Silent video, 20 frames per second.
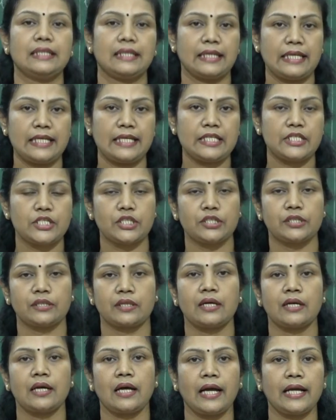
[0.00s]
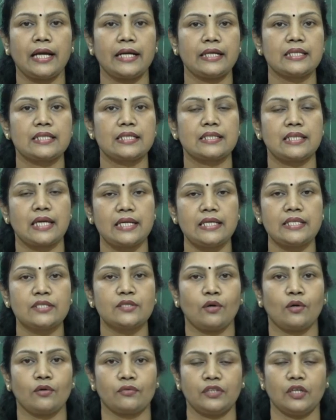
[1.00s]
the nature and
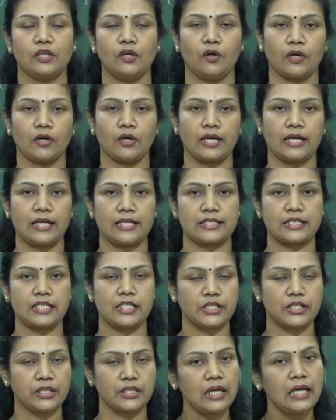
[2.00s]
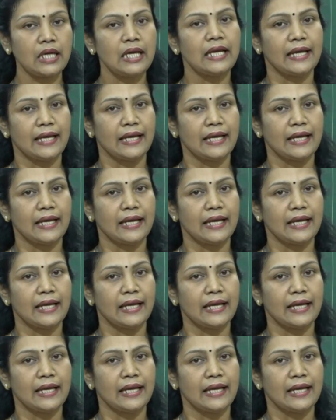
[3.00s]
size of the organization,